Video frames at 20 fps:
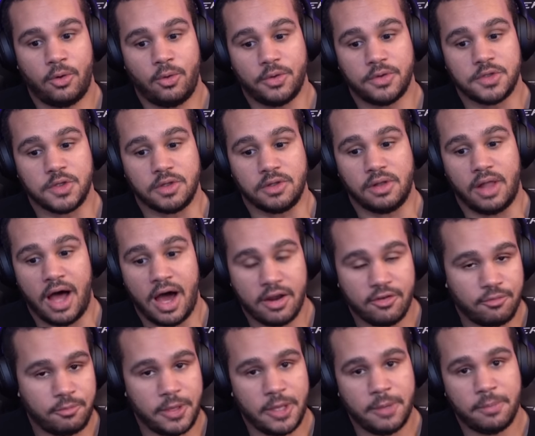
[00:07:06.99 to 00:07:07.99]
It holds a
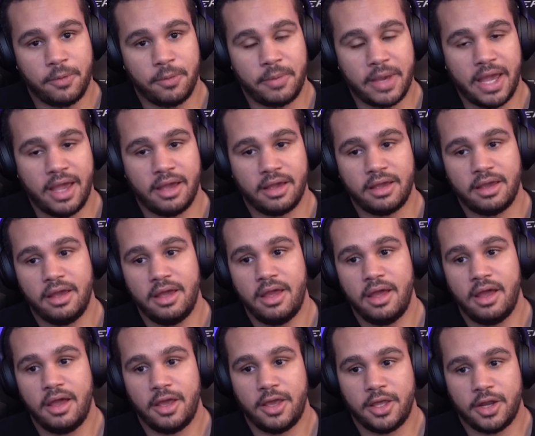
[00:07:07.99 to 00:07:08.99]
lot of people back.
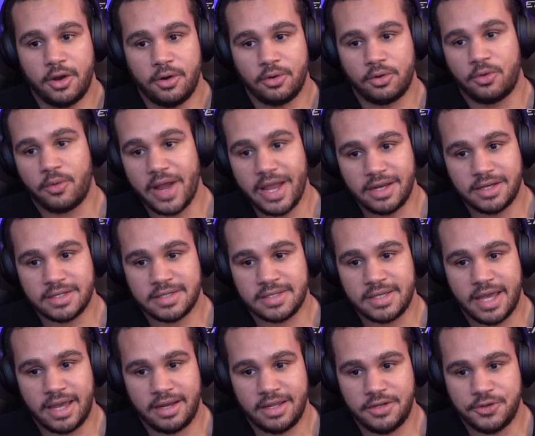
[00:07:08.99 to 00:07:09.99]
You know, Greg
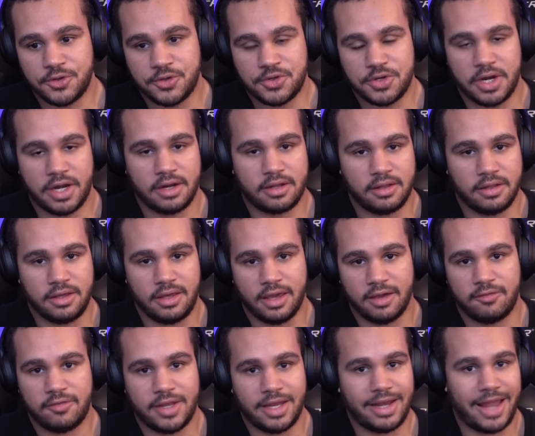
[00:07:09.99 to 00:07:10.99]
Doucette, he's genetically
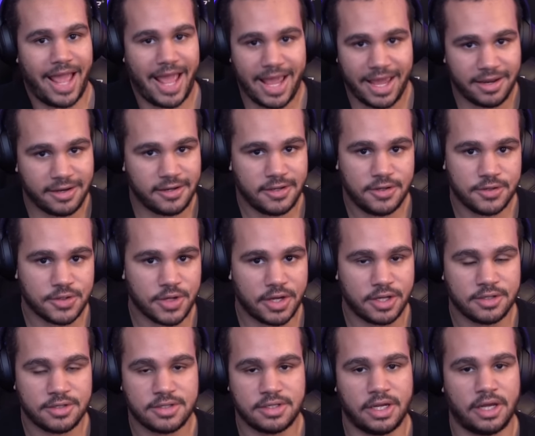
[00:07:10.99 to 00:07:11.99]
gifted and he's
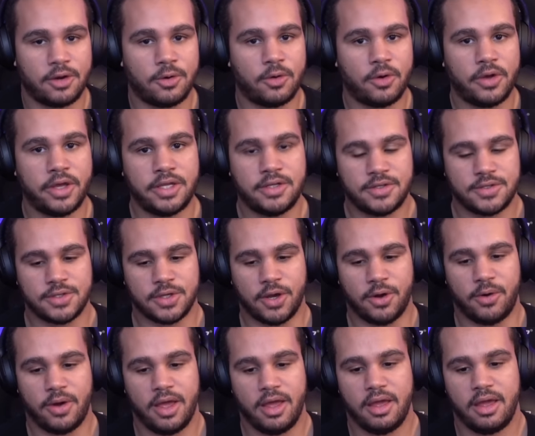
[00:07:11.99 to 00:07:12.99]
on steroids,
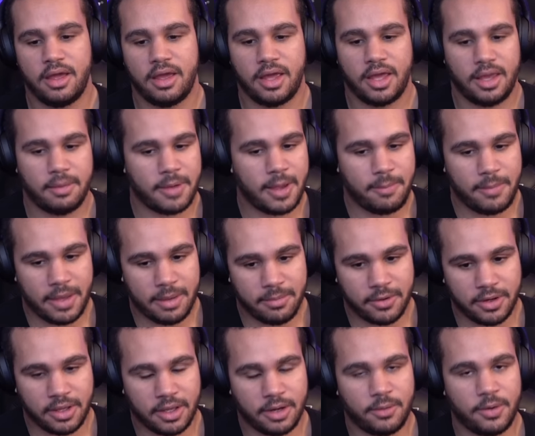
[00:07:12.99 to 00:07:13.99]
so he might be
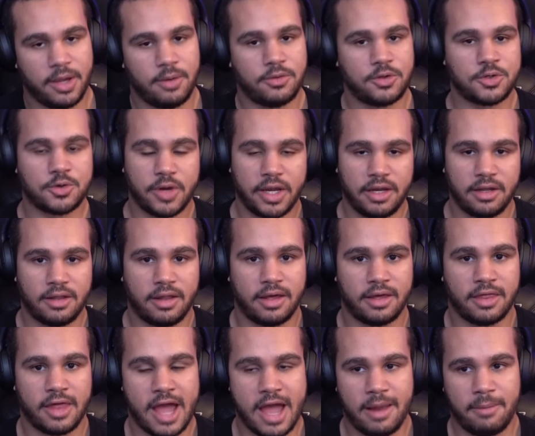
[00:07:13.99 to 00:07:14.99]
able to get away with training
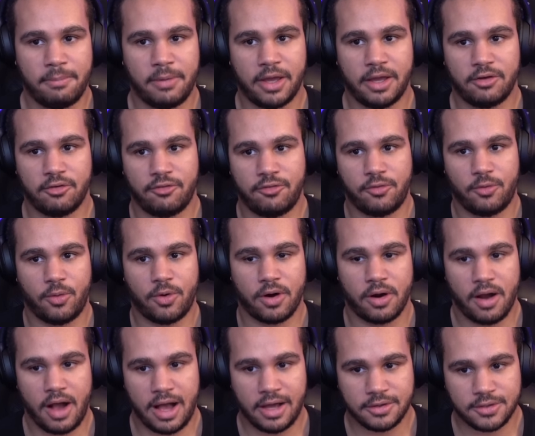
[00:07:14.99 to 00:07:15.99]
like that. But
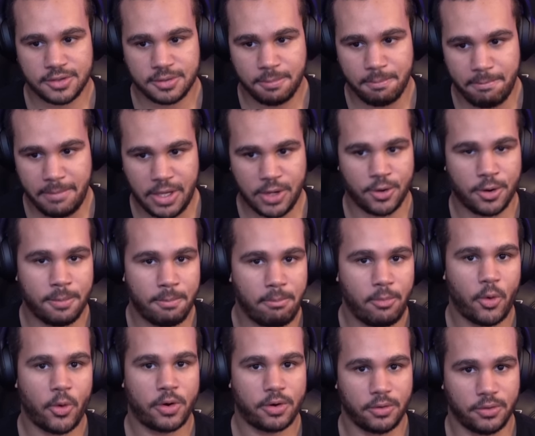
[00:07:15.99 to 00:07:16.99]
for us mere
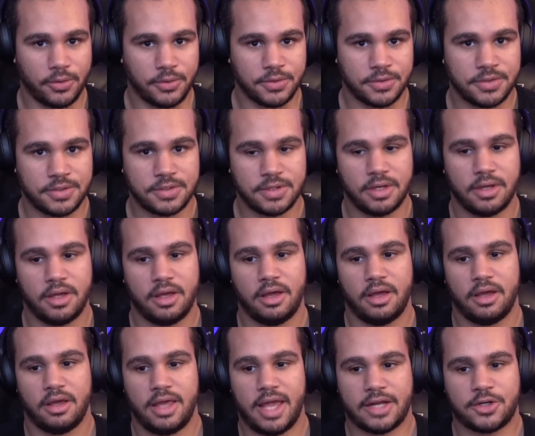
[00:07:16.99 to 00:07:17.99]
mortals,
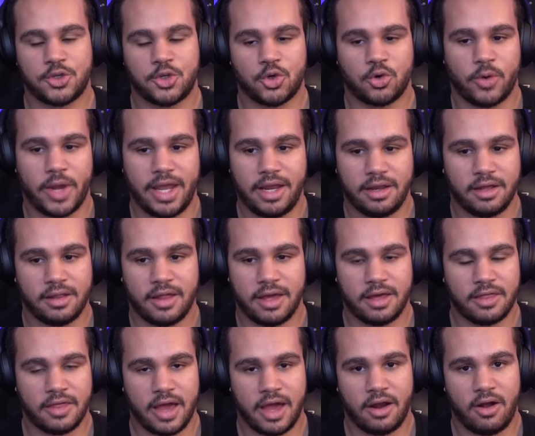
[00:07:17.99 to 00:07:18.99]
yeah, training
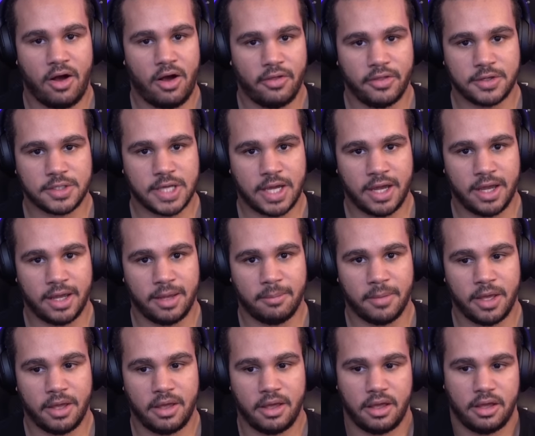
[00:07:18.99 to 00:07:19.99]
like that all the
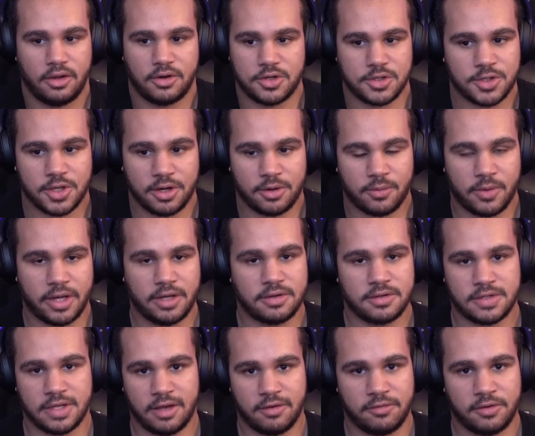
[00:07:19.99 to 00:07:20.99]
time, you're just going to run
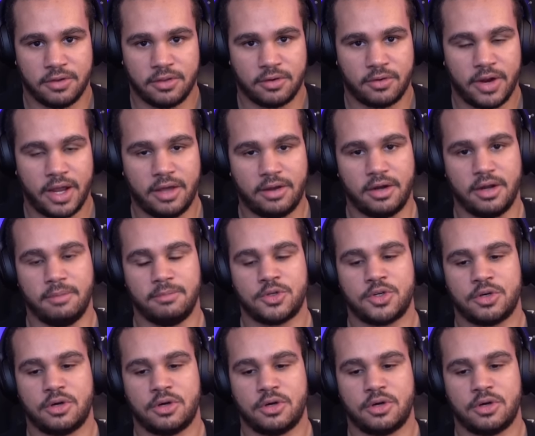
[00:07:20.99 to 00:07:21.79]
yourself into the ground.